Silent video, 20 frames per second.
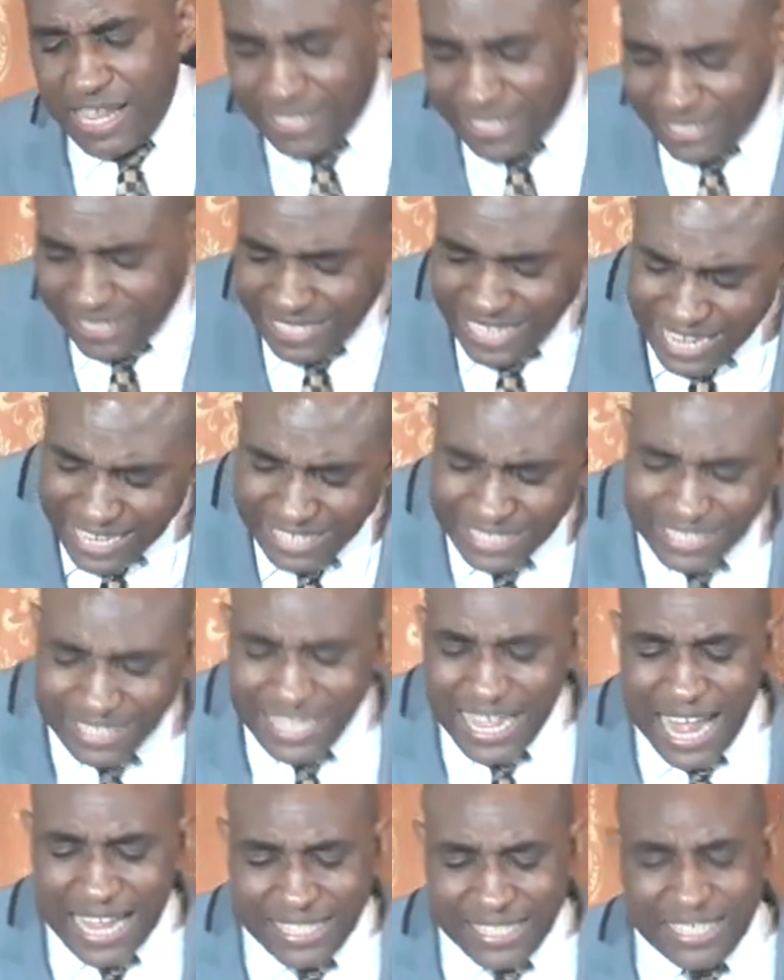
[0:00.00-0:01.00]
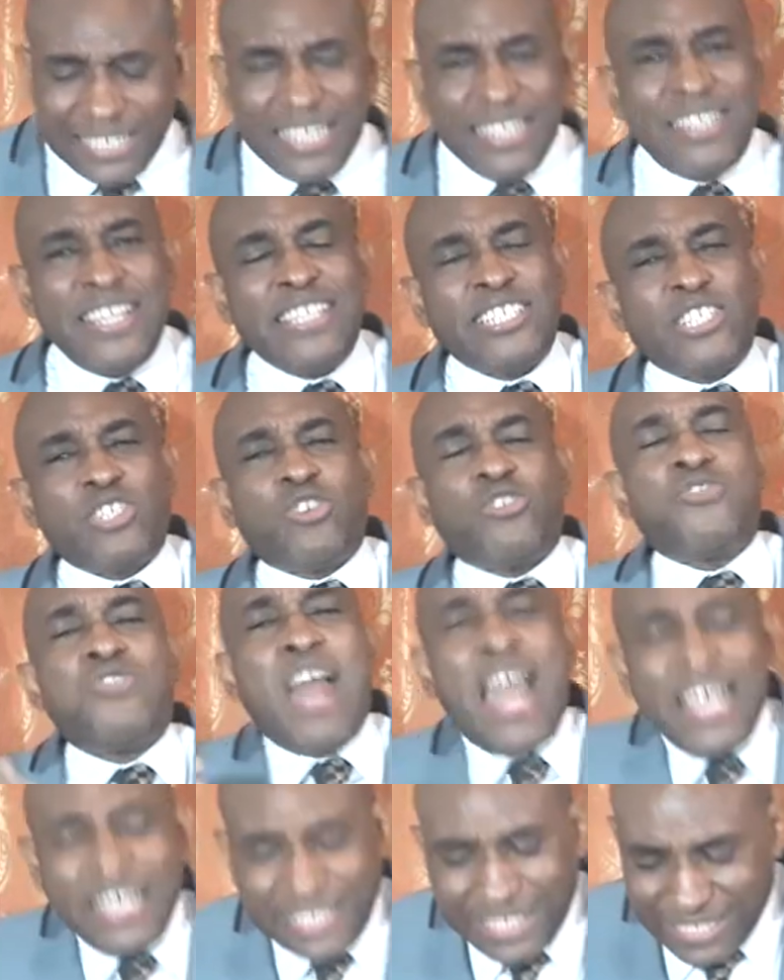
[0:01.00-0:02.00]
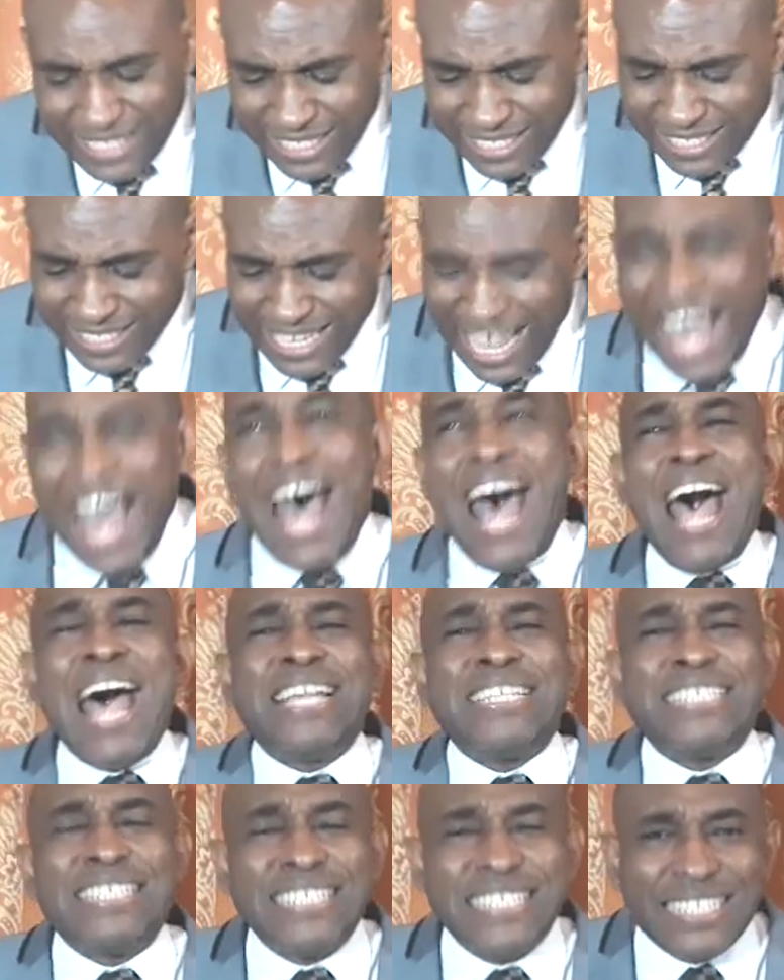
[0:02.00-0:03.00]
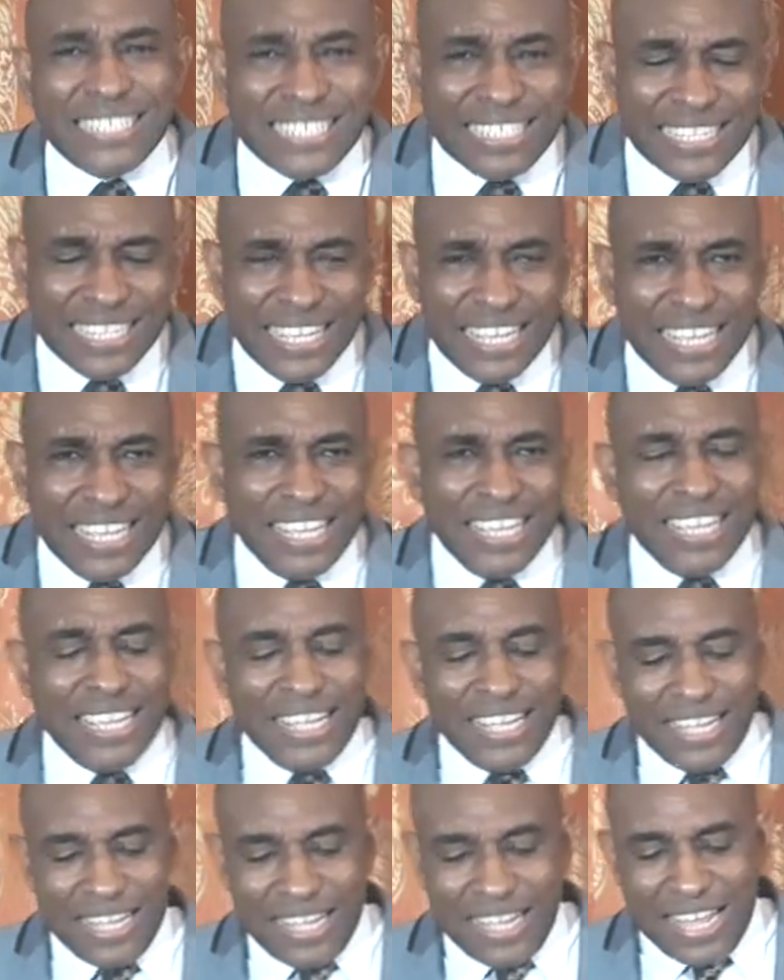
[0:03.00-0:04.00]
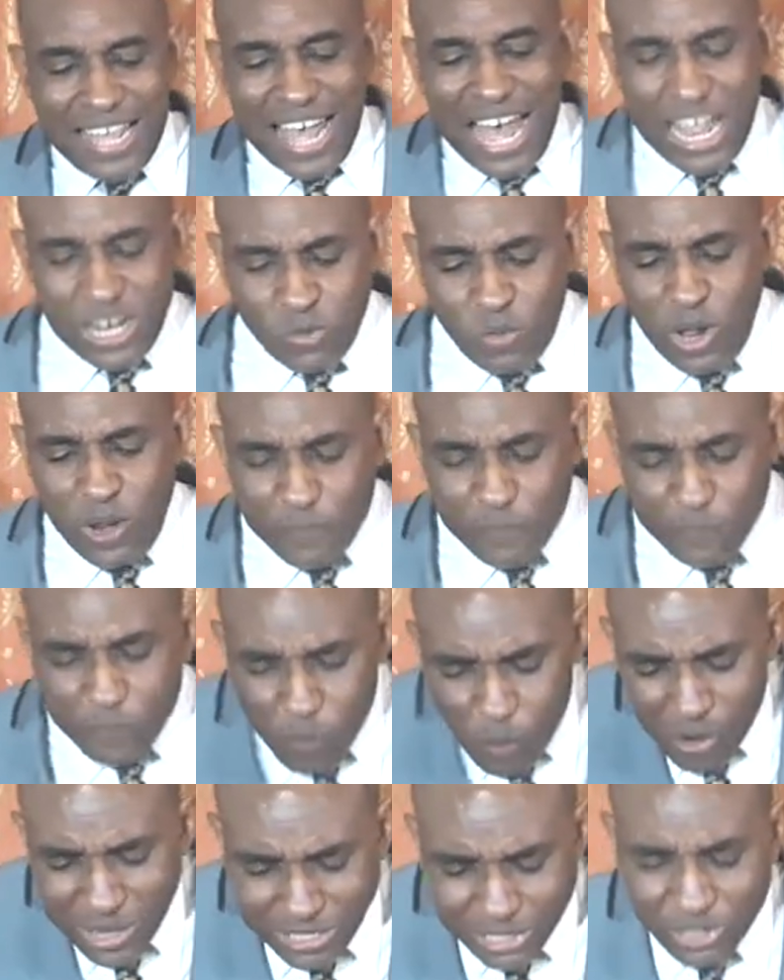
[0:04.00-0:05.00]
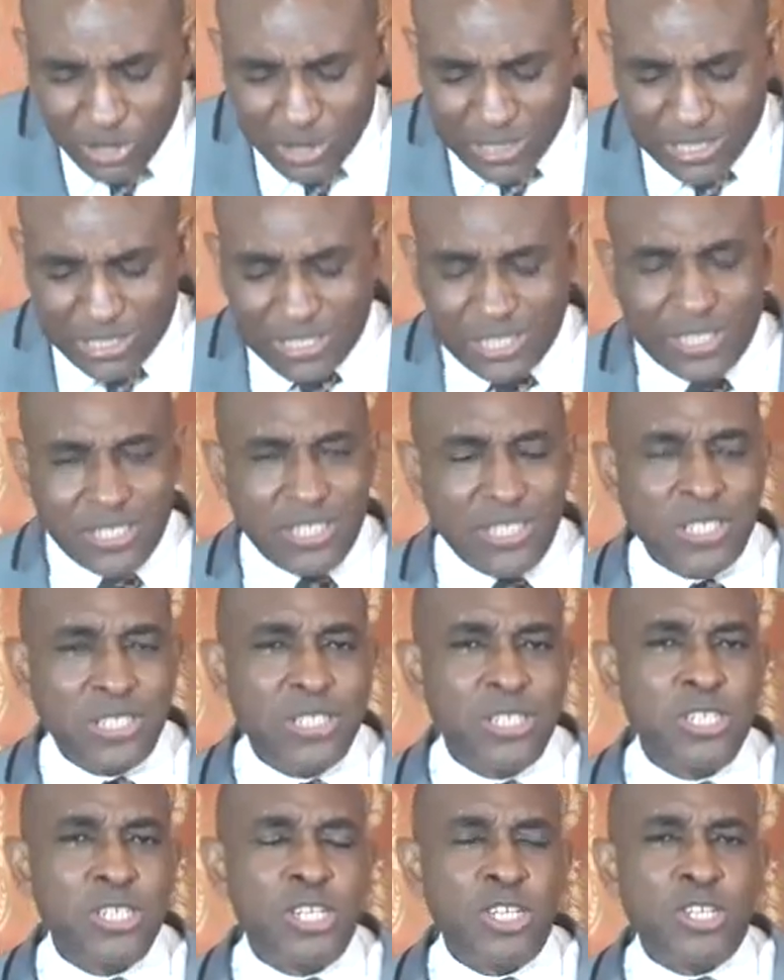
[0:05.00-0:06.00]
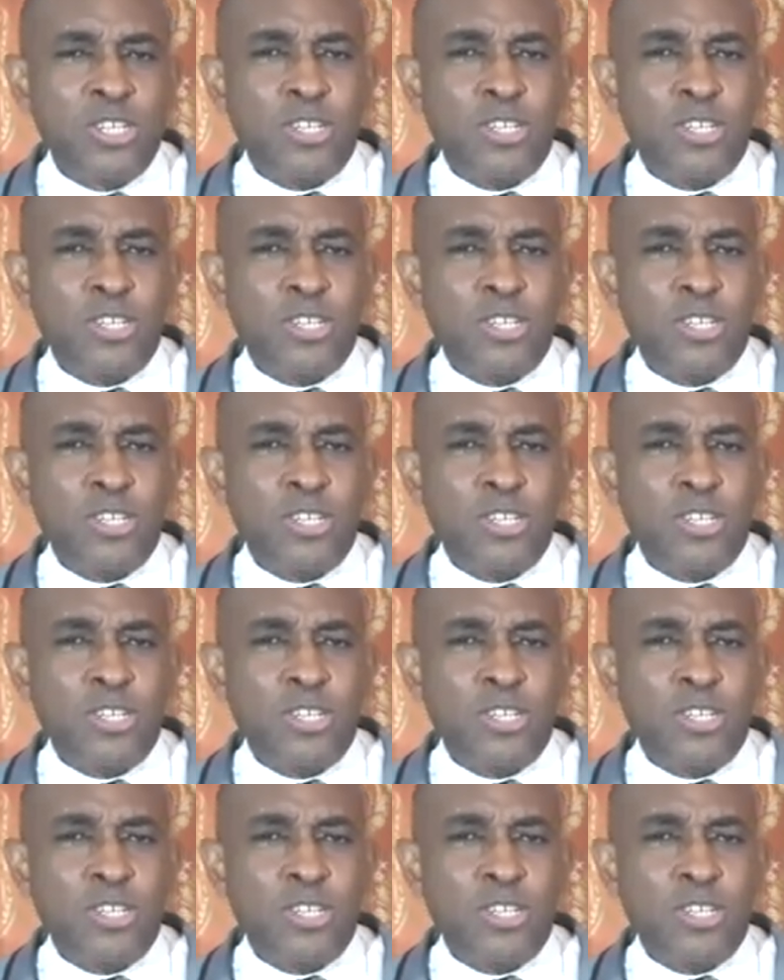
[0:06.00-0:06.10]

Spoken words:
it is that this crisis has and will force us